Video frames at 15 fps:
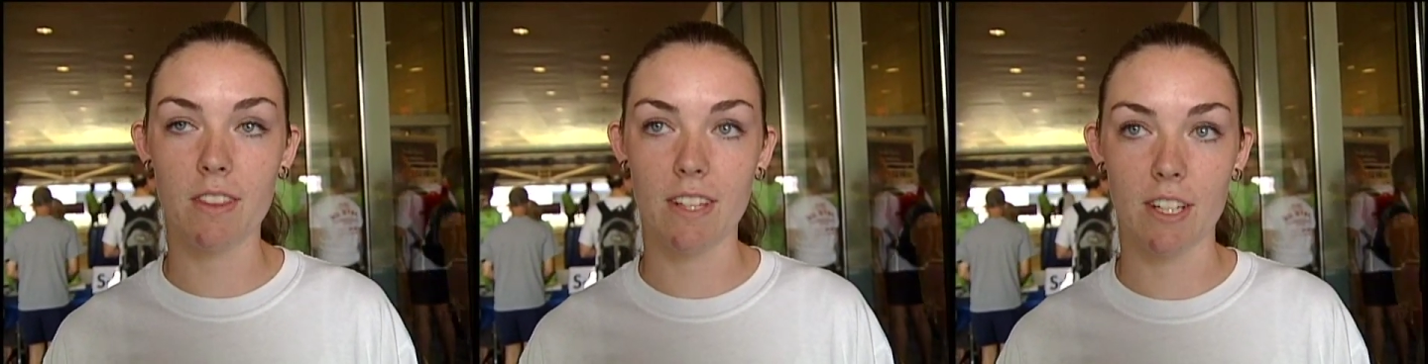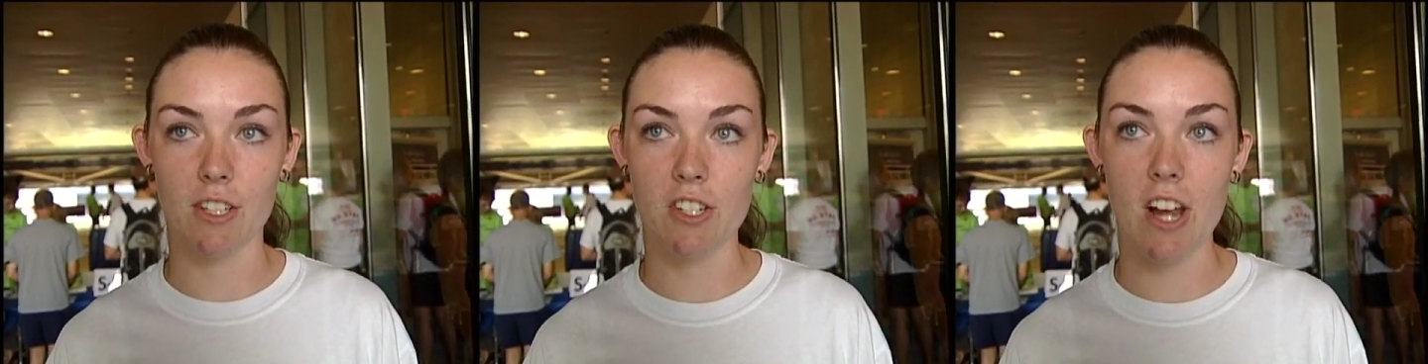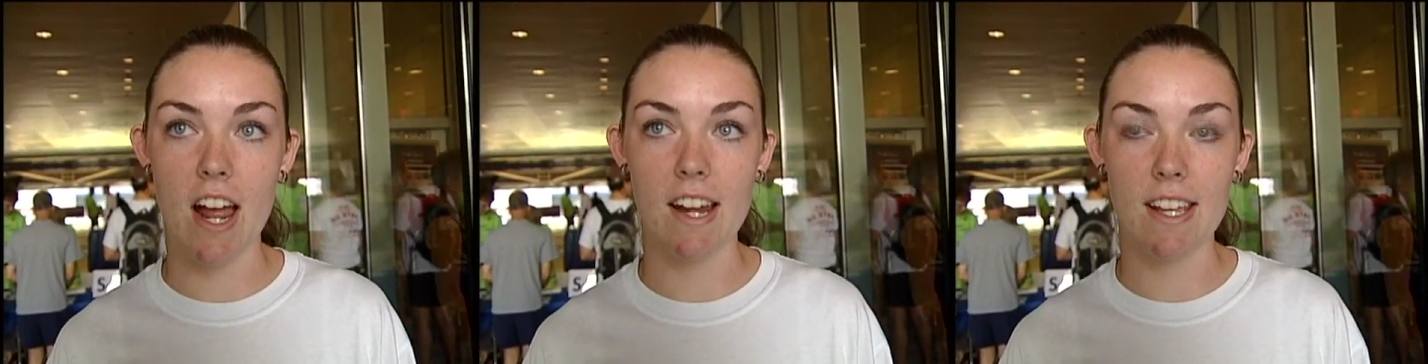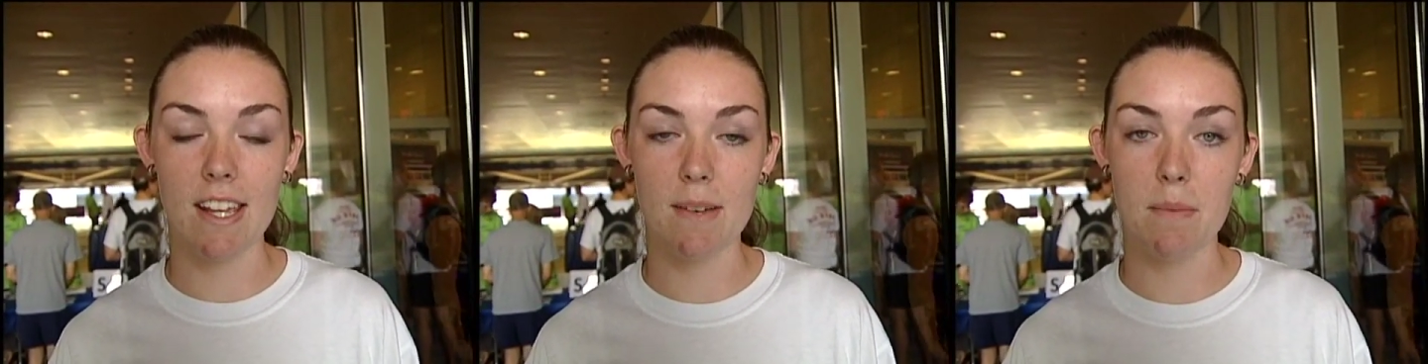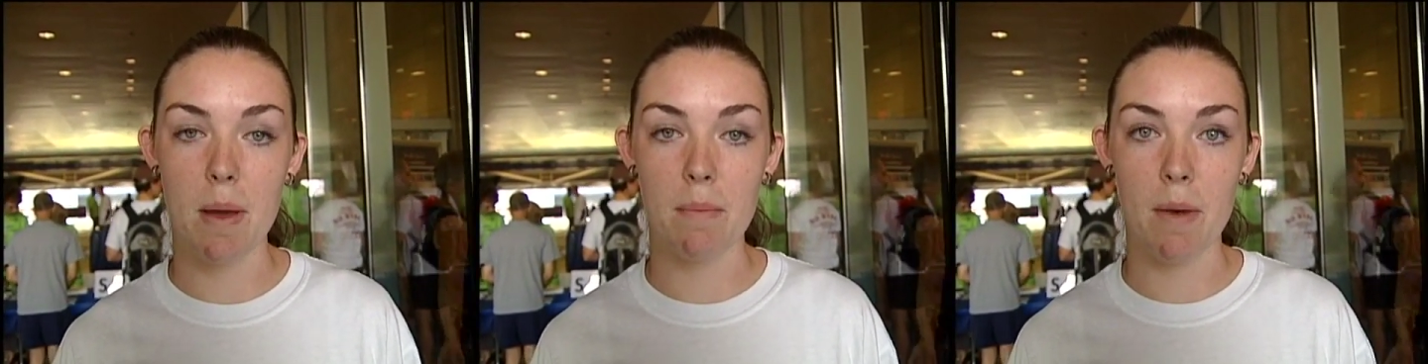little
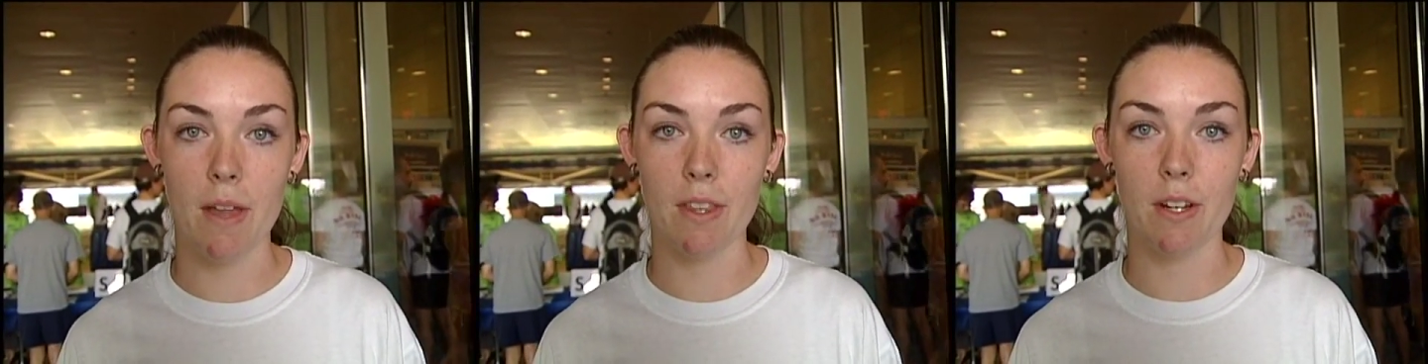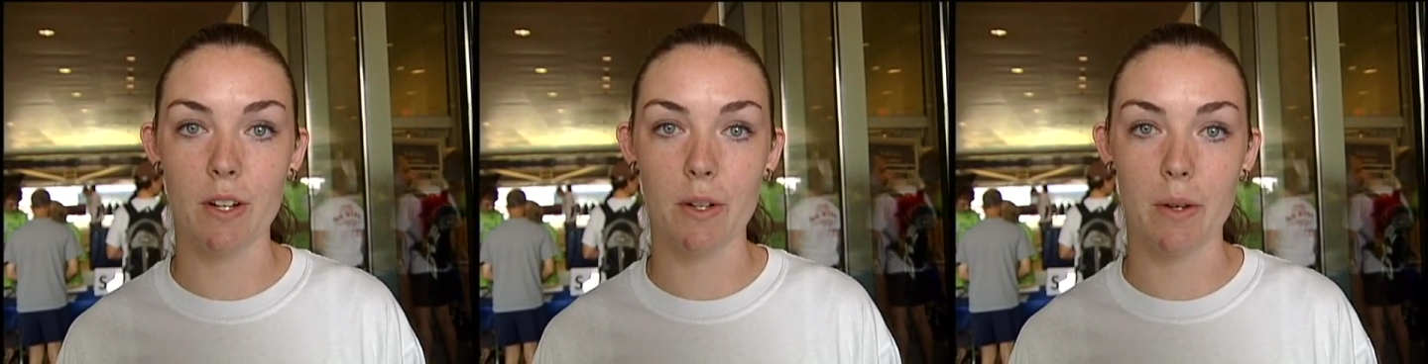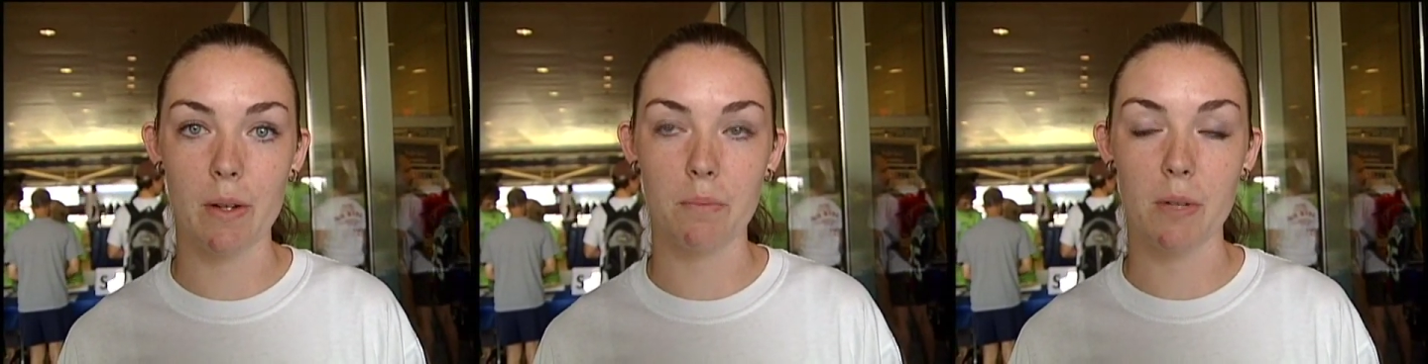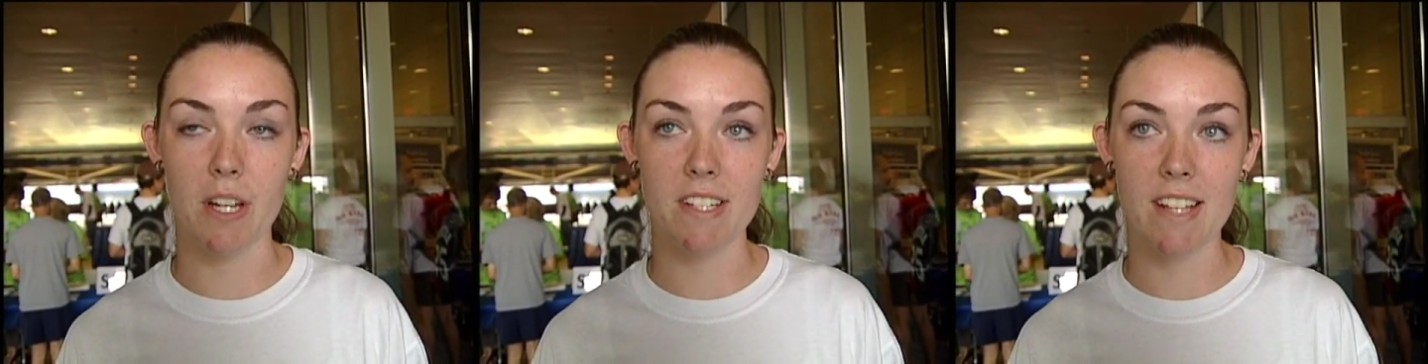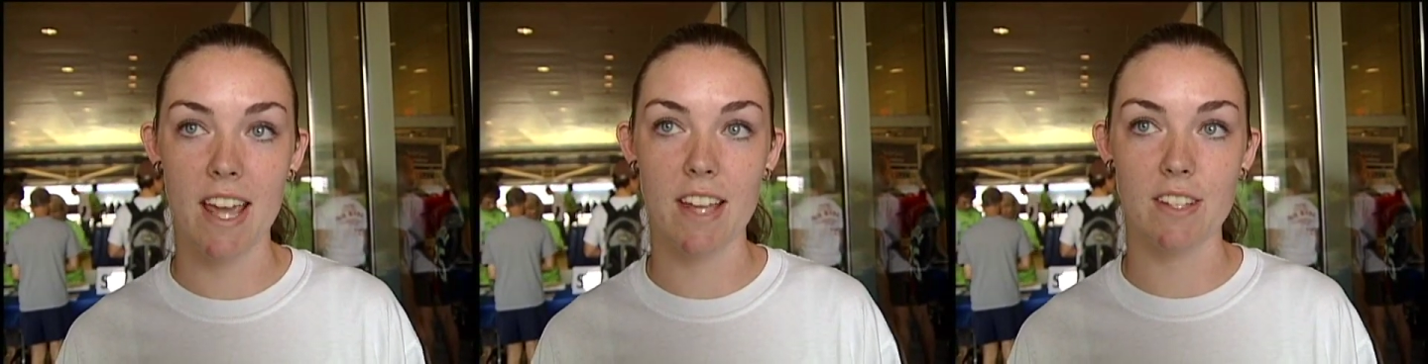Johnny and my mother who had
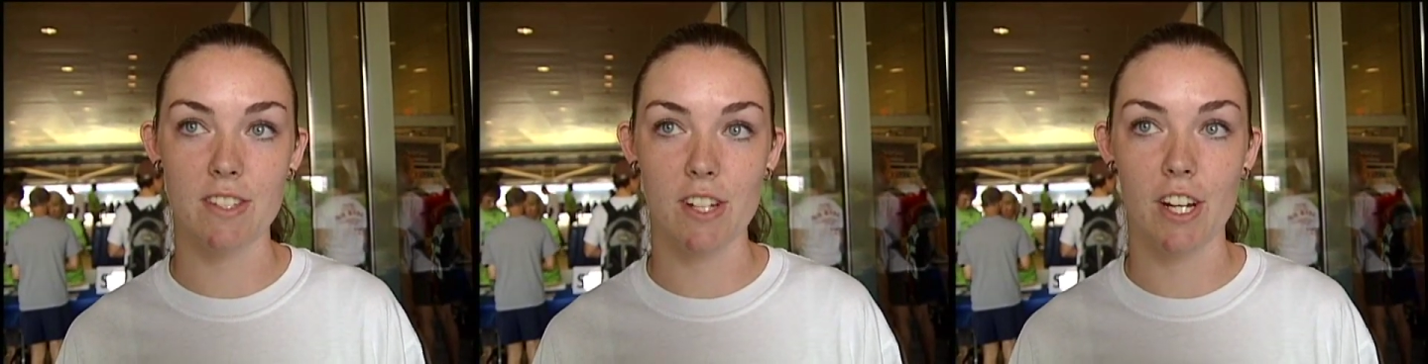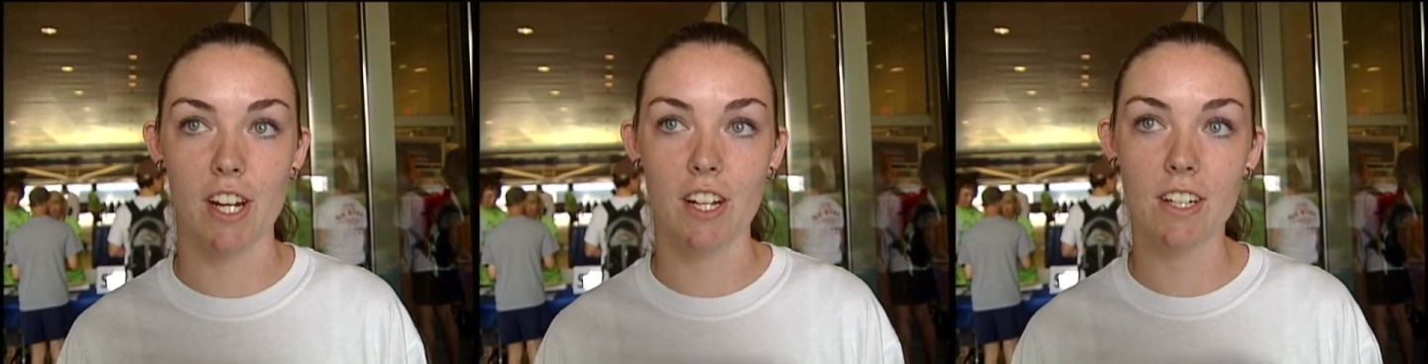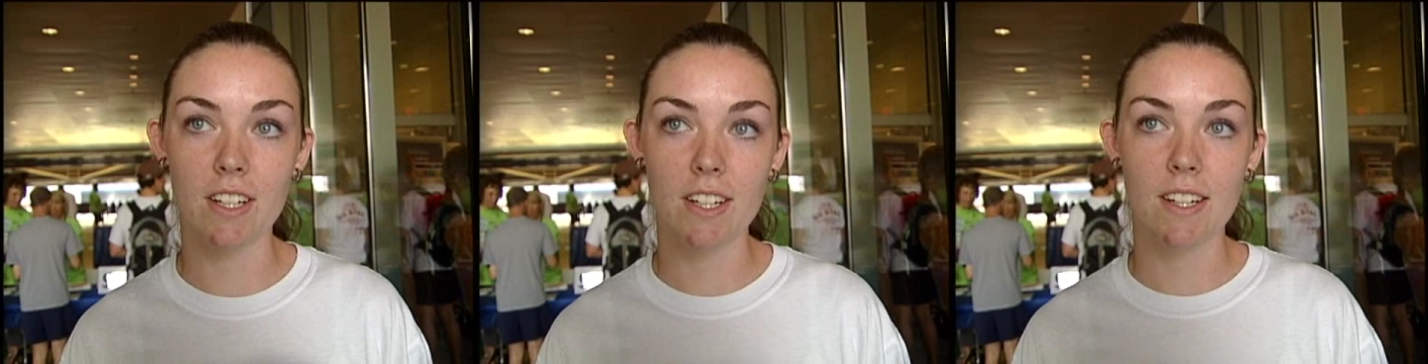breast cancer.